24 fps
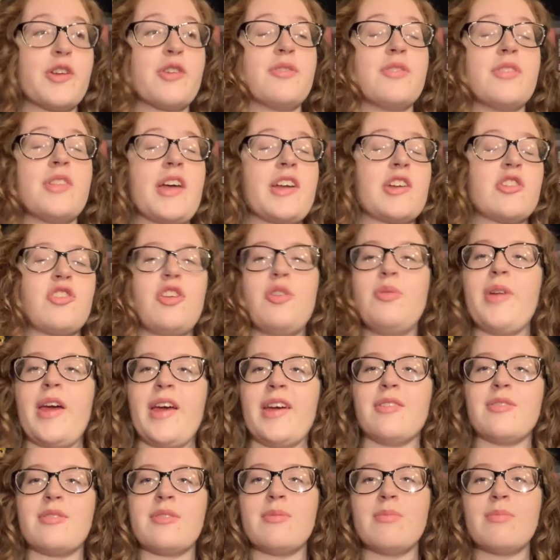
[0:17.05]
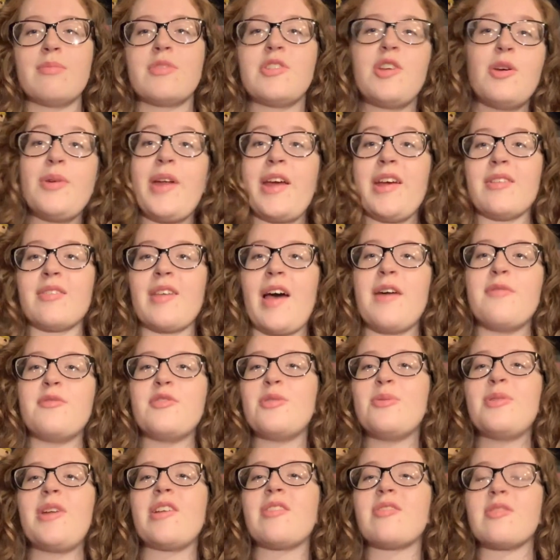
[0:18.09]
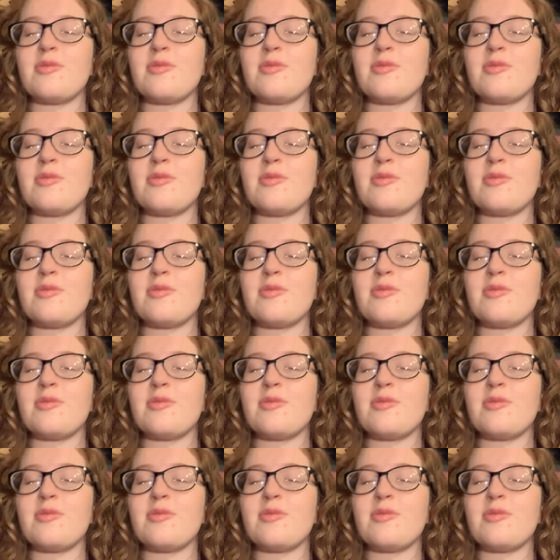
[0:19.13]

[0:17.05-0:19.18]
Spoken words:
like 2 days. 2 days. I have 2 days